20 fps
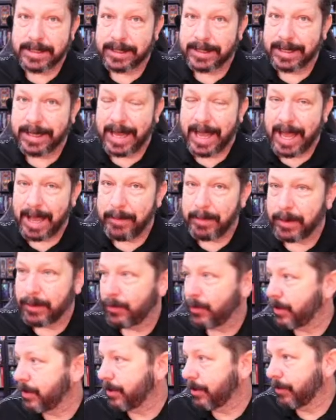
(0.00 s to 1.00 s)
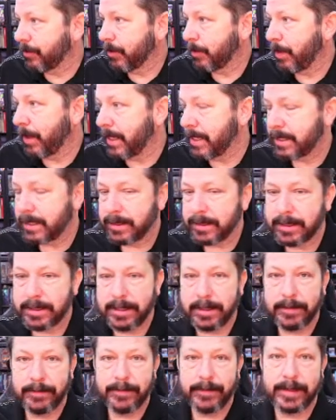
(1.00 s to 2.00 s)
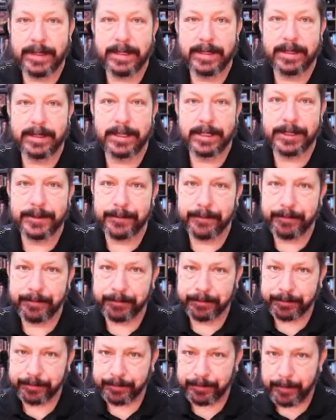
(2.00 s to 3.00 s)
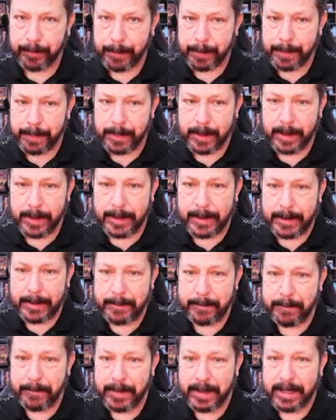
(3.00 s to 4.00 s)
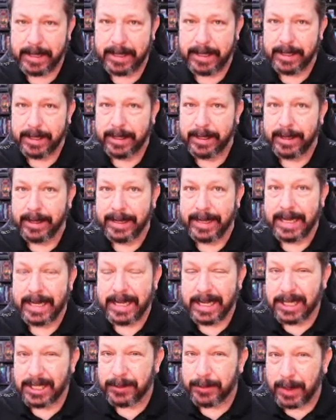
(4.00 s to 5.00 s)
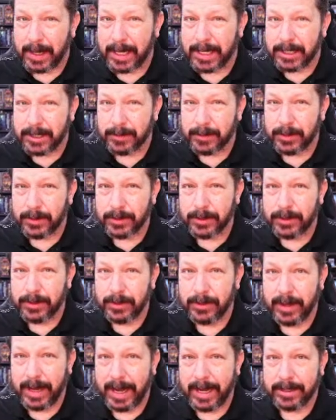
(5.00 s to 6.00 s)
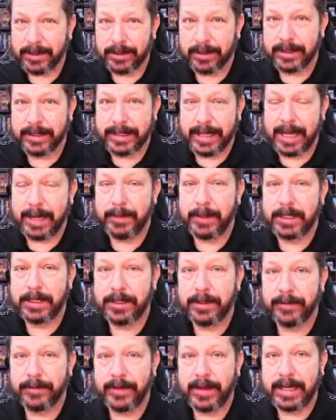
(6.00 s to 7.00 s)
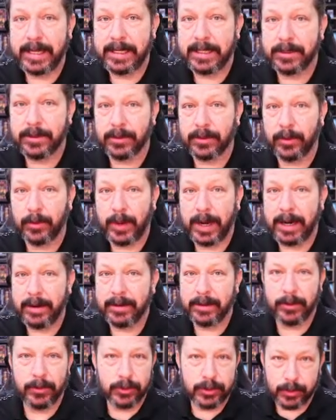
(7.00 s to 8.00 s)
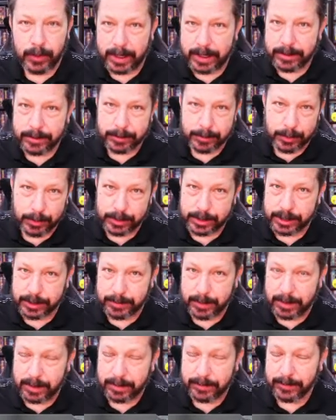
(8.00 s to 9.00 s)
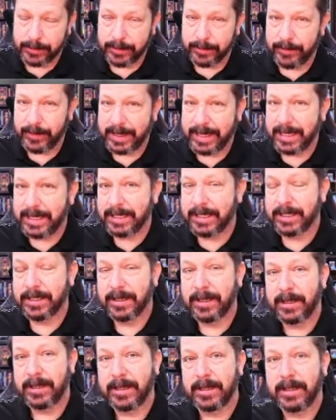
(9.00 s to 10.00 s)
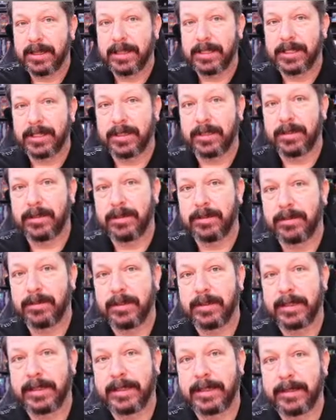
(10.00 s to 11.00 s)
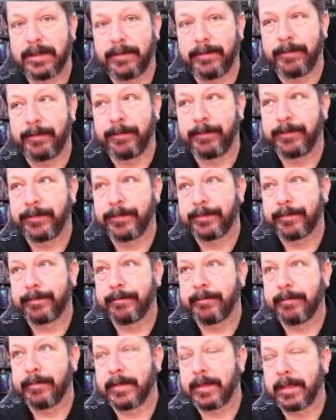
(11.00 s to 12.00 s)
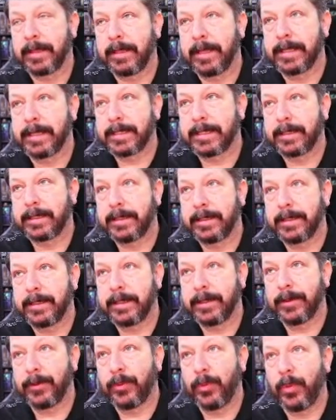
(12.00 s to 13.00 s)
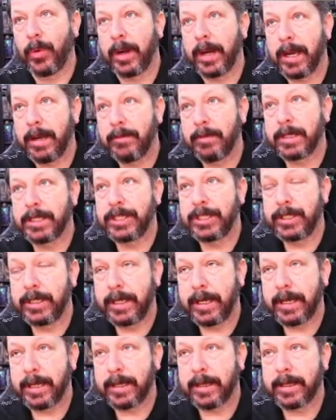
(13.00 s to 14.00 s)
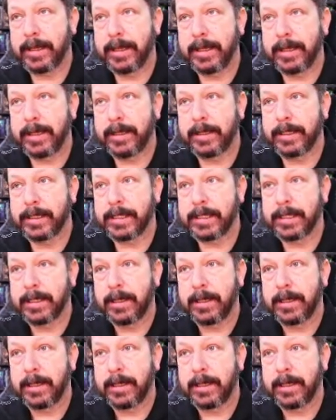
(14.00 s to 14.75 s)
can happen when you're replacing stuff is it is possible to actually damage the fans or the wiring. Those wires are pretty small for the fans. So it's what I would check is,